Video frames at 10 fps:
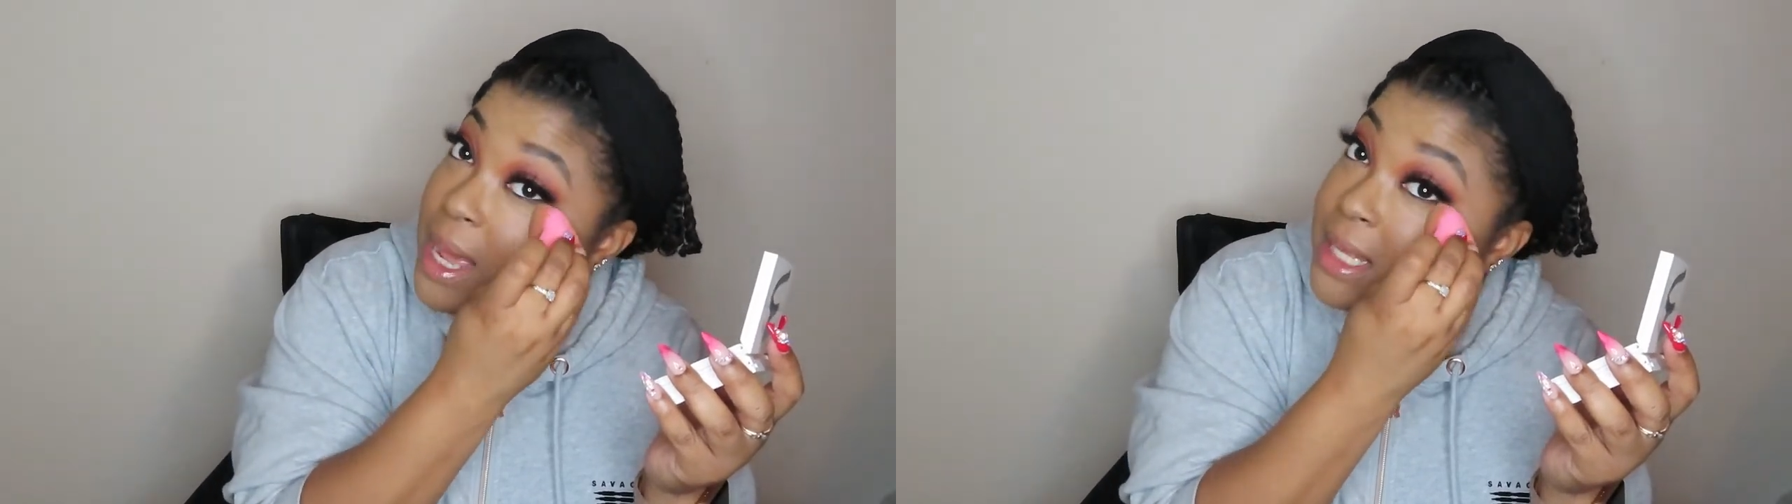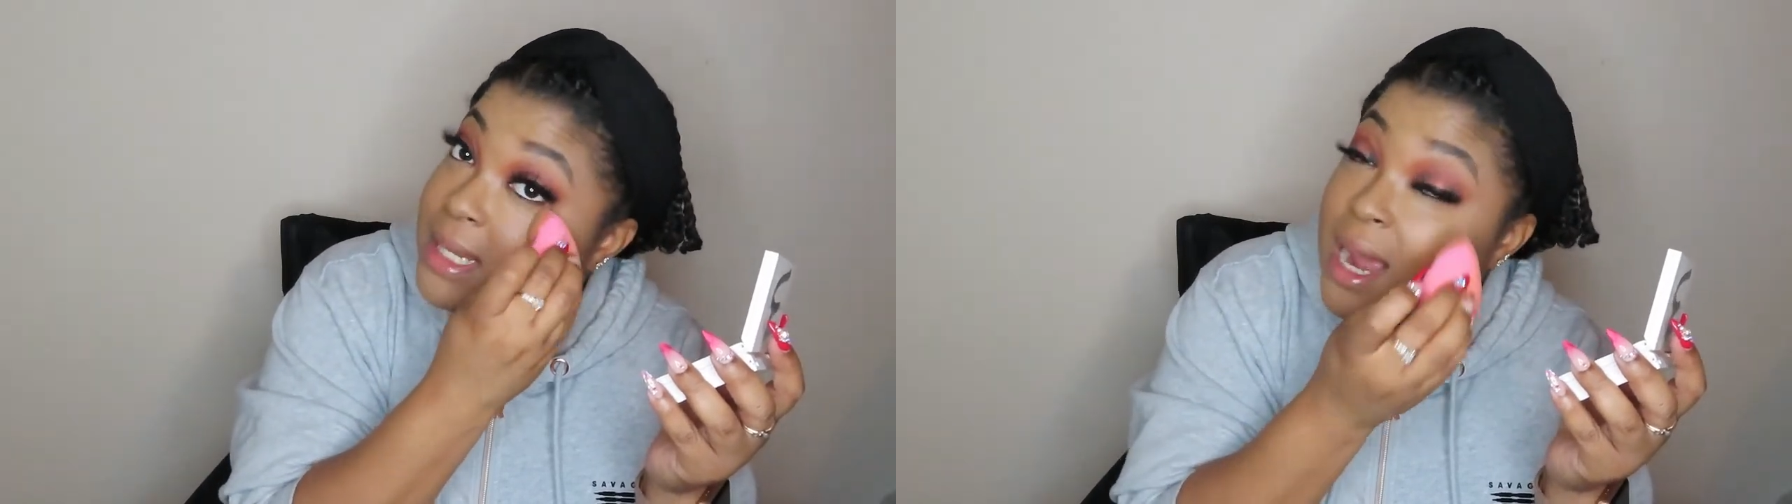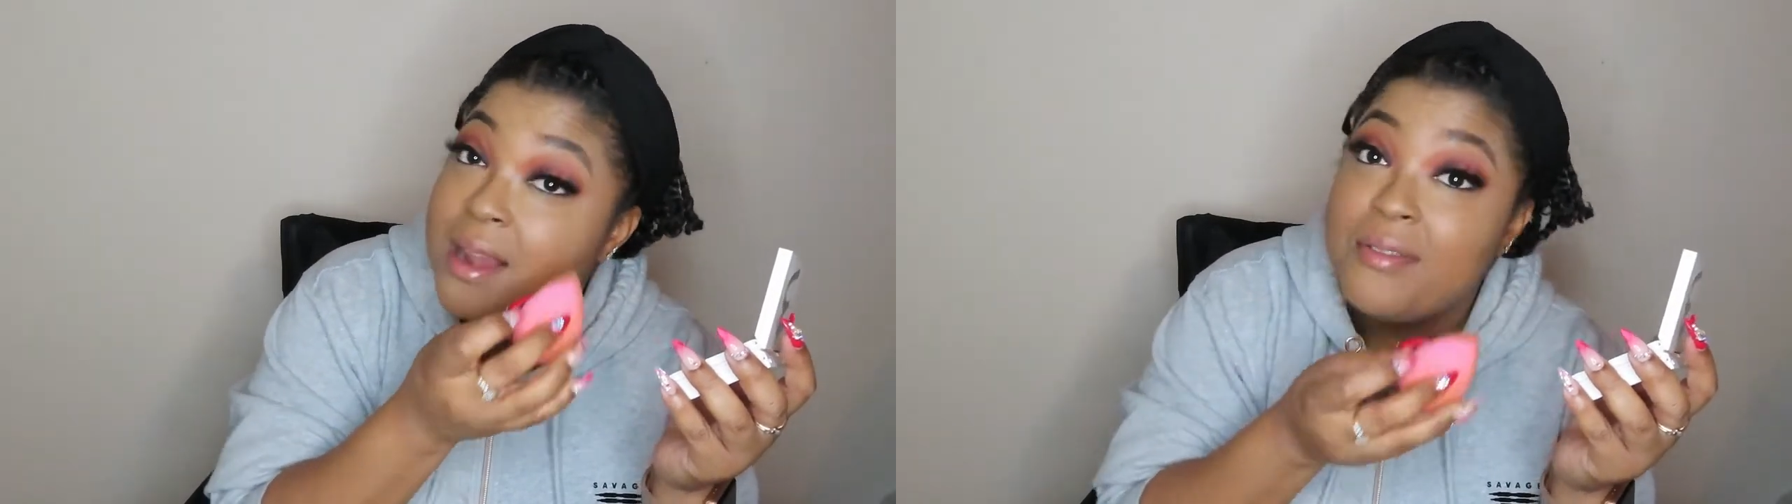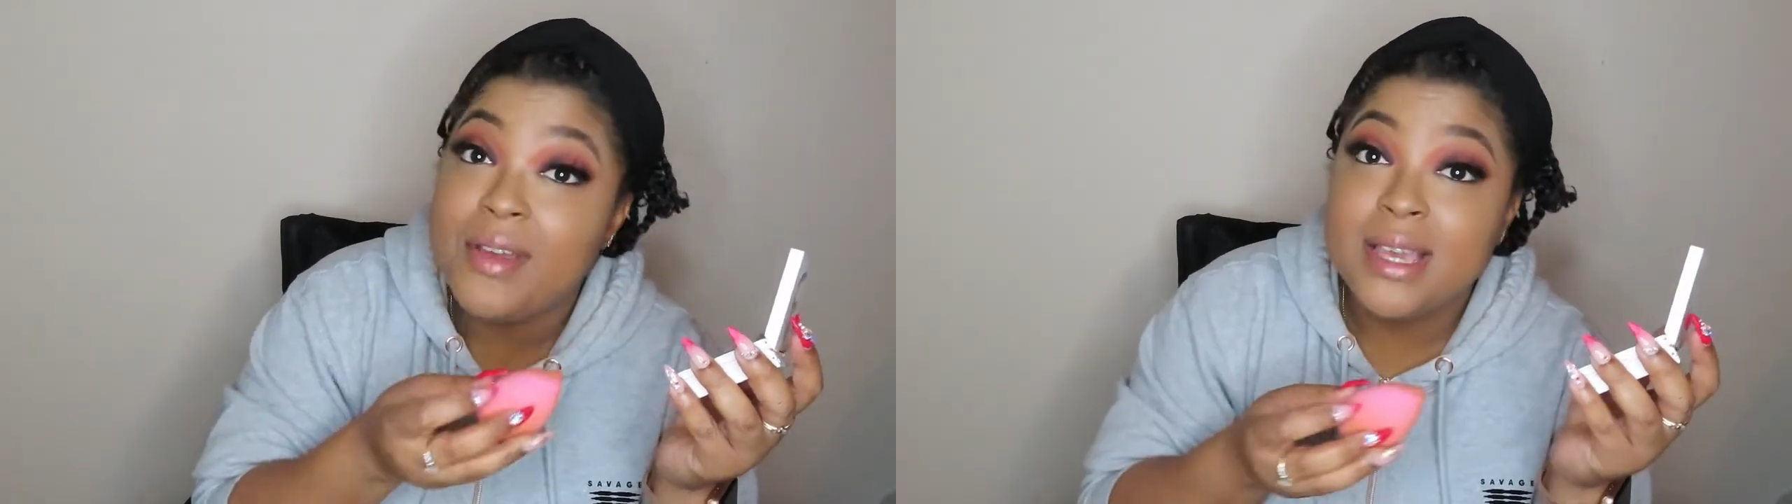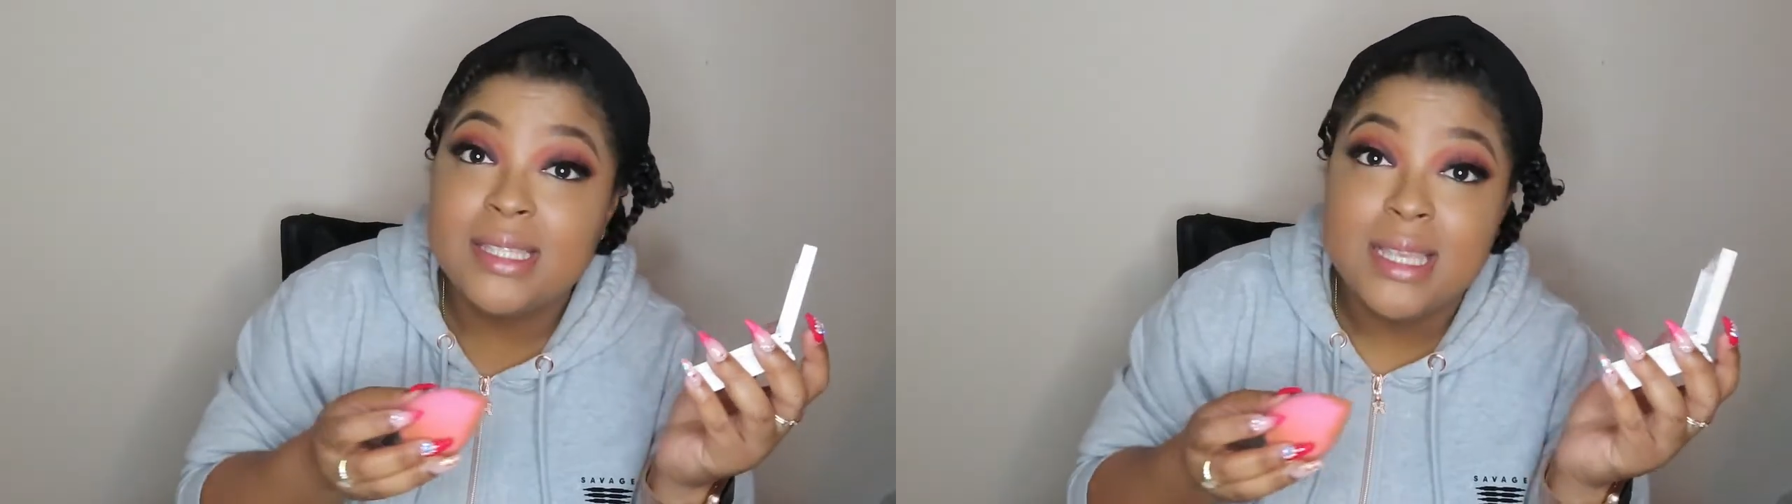my entire
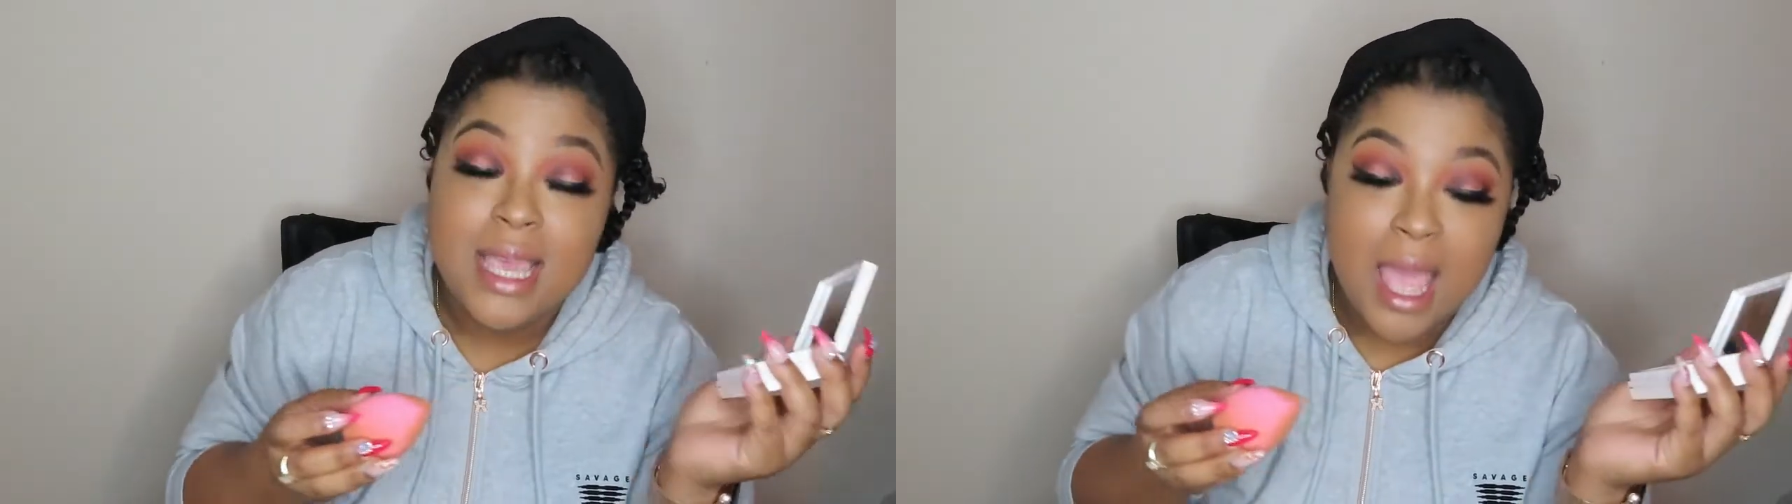face,